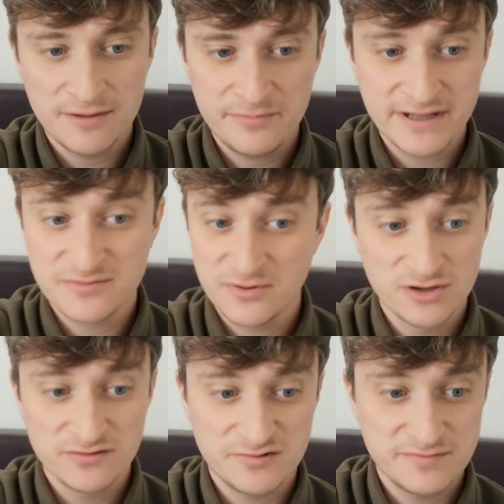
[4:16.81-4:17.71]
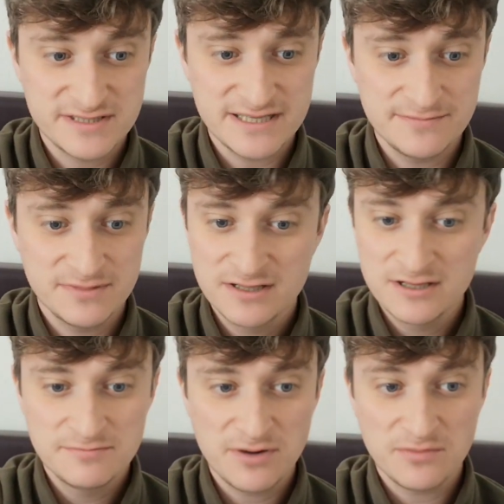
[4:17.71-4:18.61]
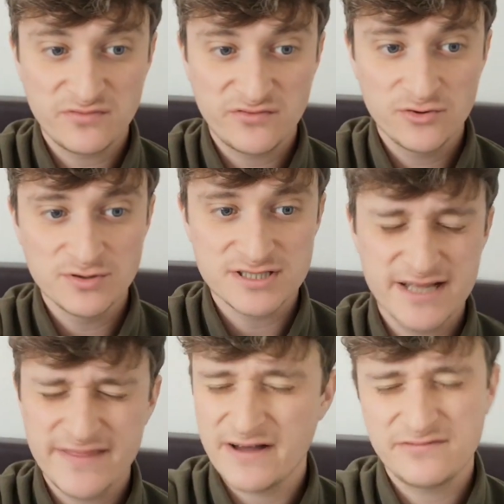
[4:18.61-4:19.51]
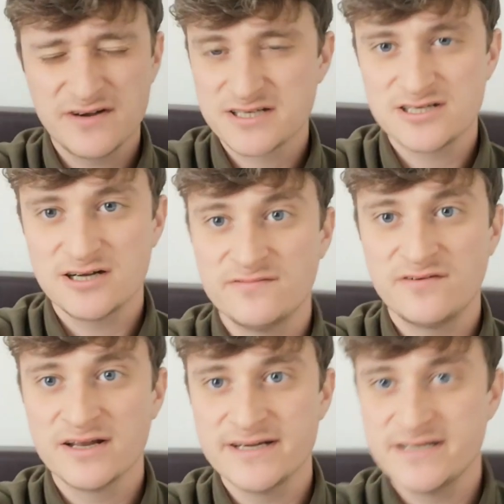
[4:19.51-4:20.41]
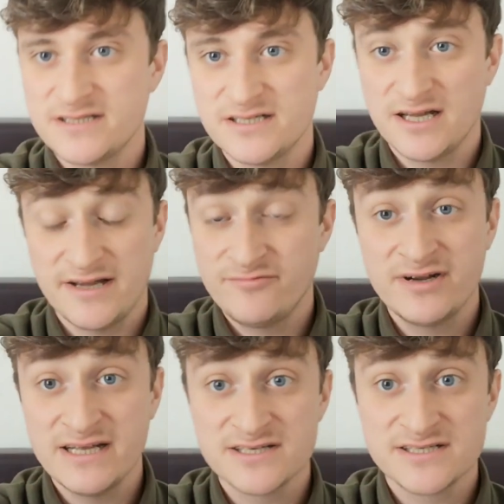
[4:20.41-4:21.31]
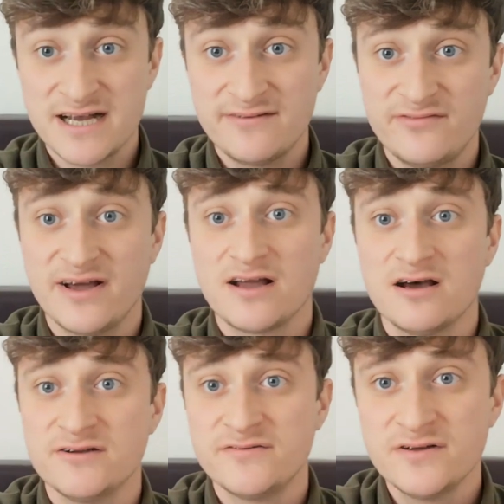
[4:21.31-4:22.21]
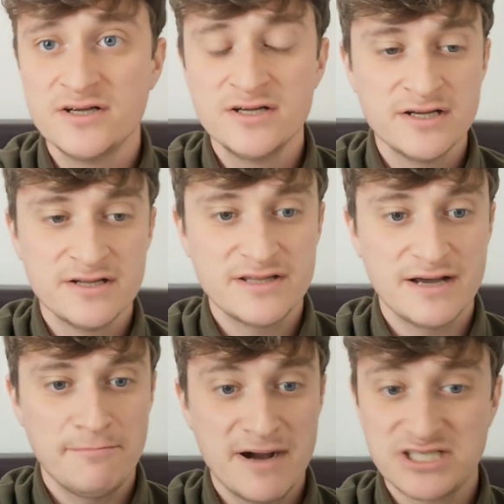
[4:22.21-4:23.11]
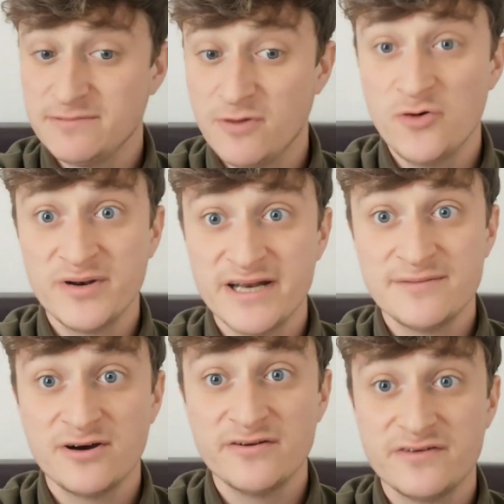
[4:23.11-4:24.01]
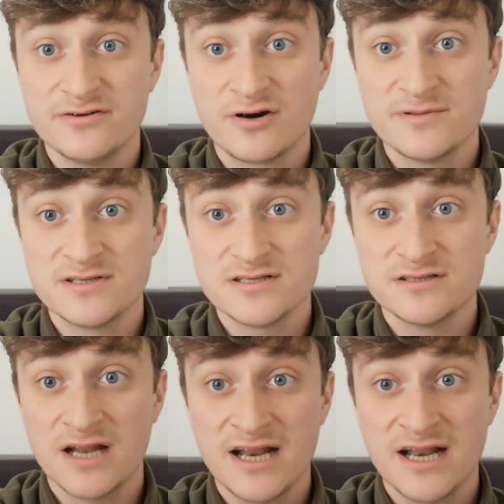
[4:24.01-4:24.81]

Picked the ball up from deep, bombed forwards, and then that first time volley, he really does have that kind of that magic moment in him, I feel, Robinson.